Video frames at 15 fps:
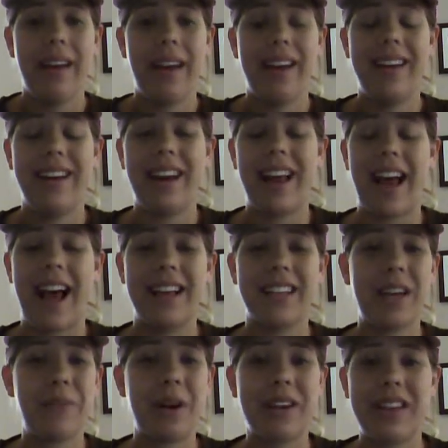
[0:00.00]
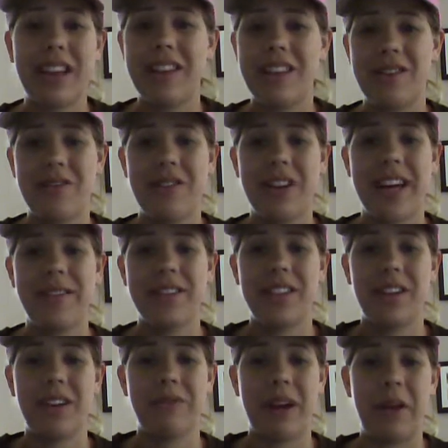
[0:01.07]
And as I walked out the door, he was
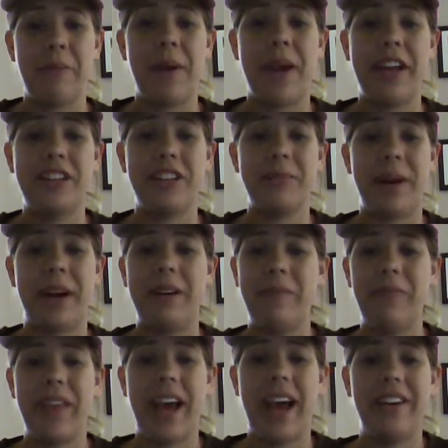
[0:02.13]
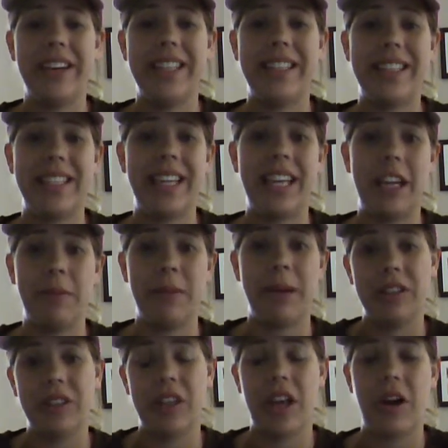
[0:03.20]
on a rampage about how he had sent an
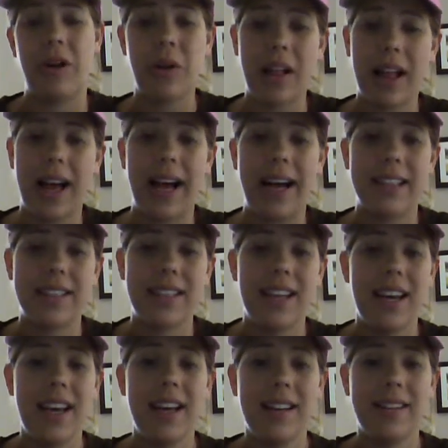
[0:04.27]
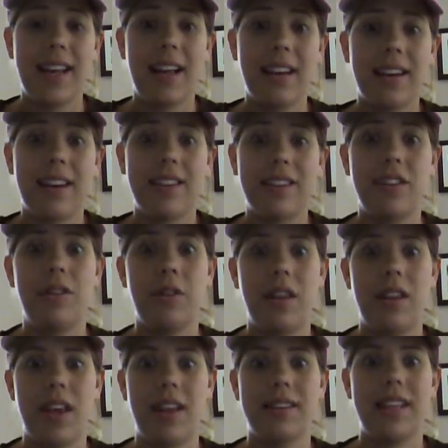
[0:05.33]
email to the whole class telling us to do
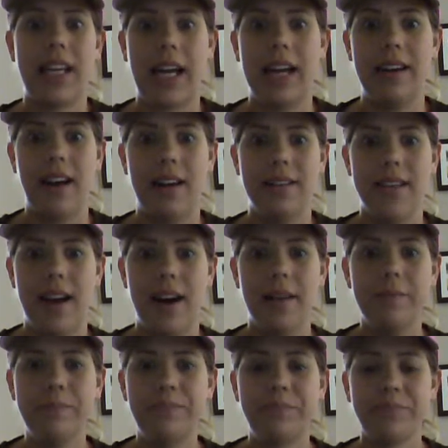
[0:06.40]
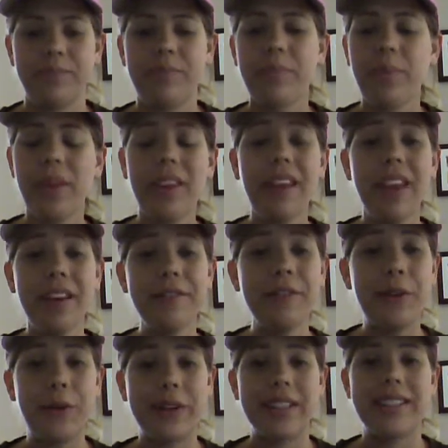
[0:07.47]
the things that I had not done. And of
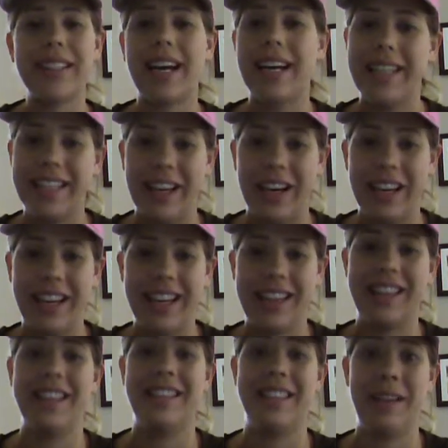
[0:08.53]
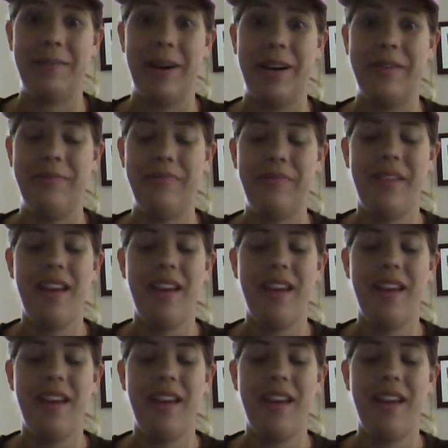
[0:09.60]
course, I did not get this email.